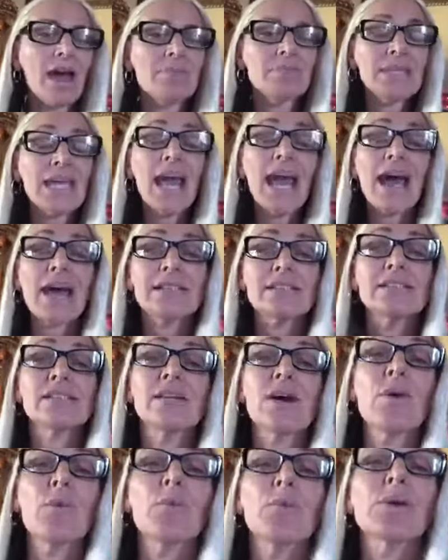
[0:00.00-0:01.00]
Yeah,
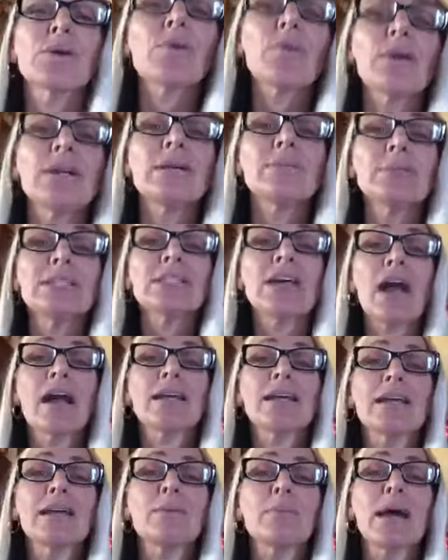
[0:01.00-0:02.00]
so we're going to be
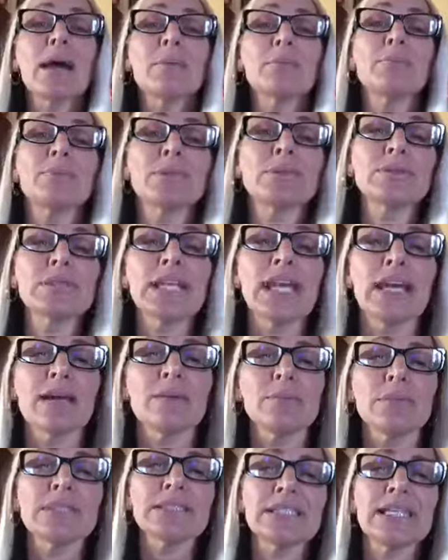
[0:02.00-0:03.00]
talking about Bruce
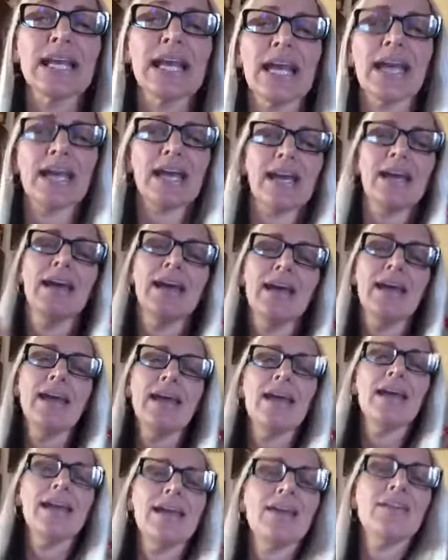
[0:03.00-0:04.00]
Campbell today.
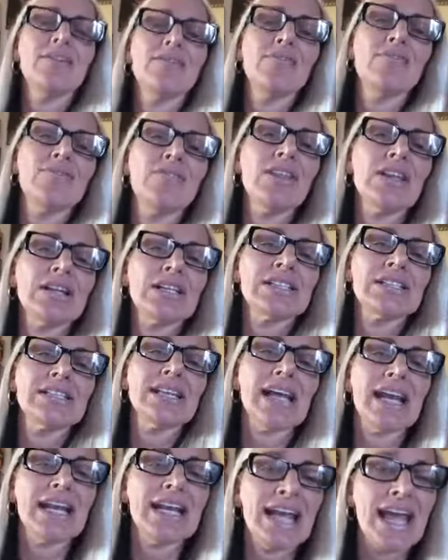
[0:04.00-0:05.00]
If there's
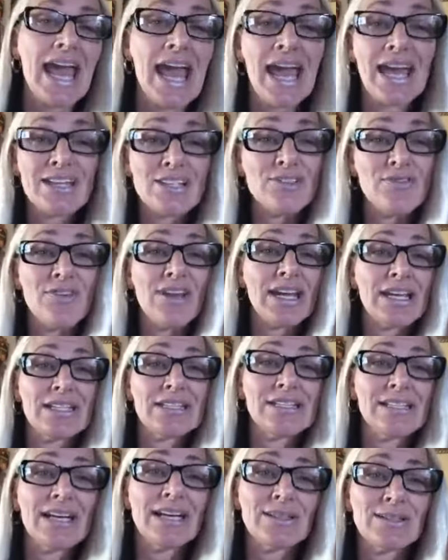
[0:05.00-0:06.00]
any Ash
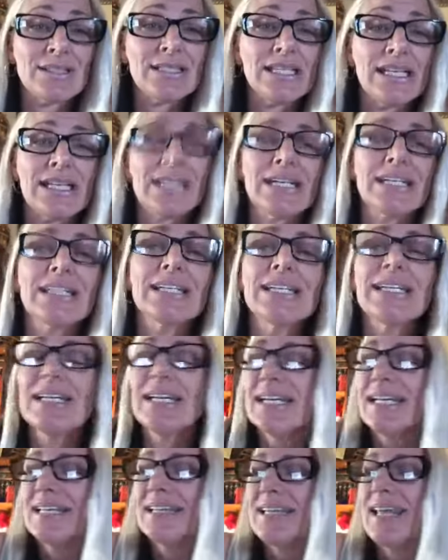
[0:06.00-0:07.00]
fans out there
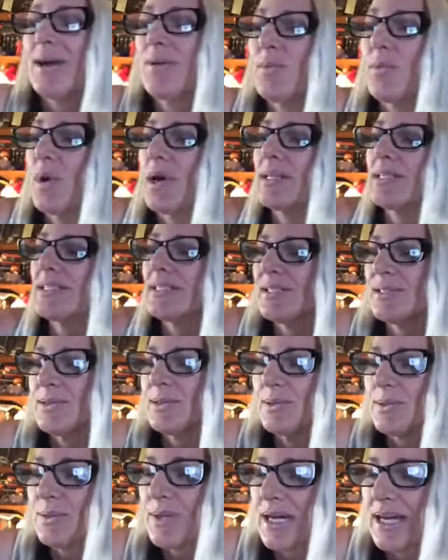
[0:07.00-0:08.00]
that want
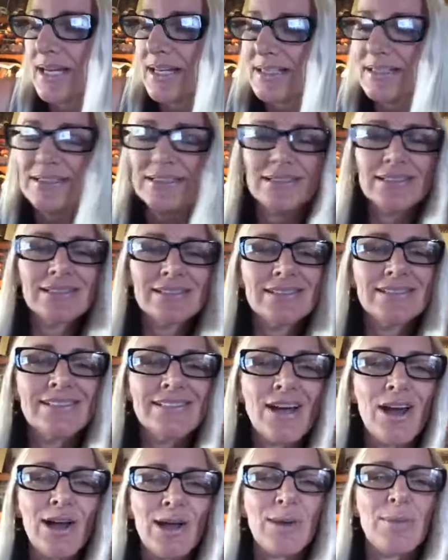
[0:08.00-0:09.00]
to
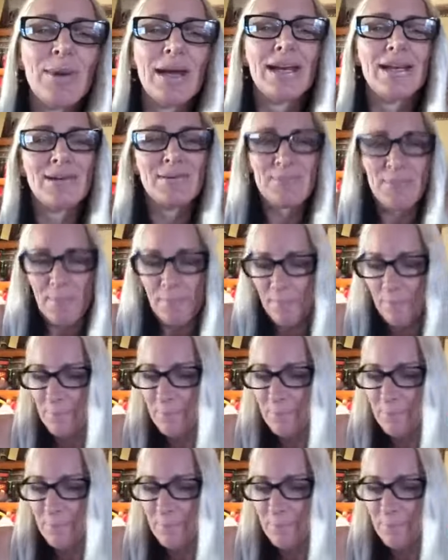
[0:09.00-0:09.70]
talk about him.